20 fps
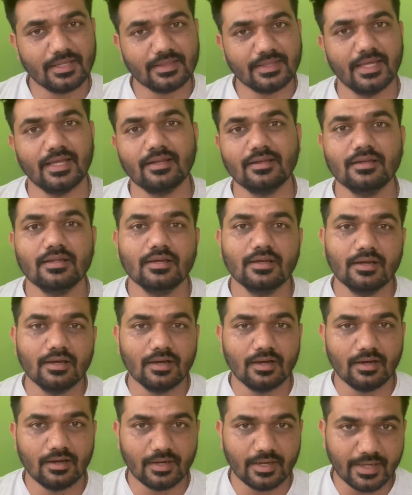Then
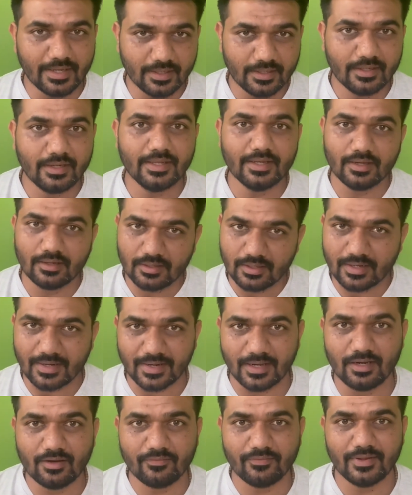Indian
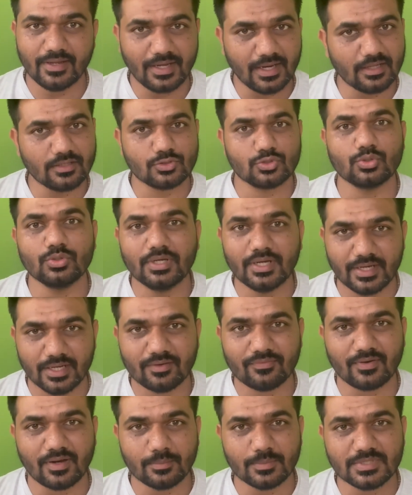Railway also
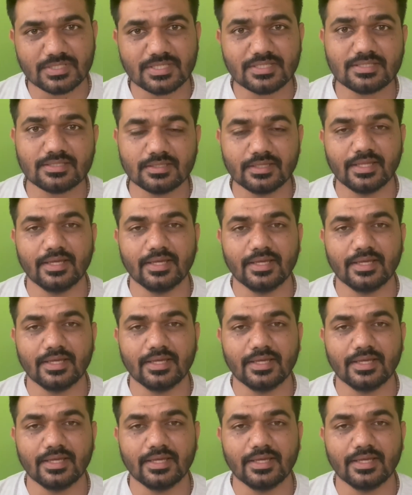needed pharmacist.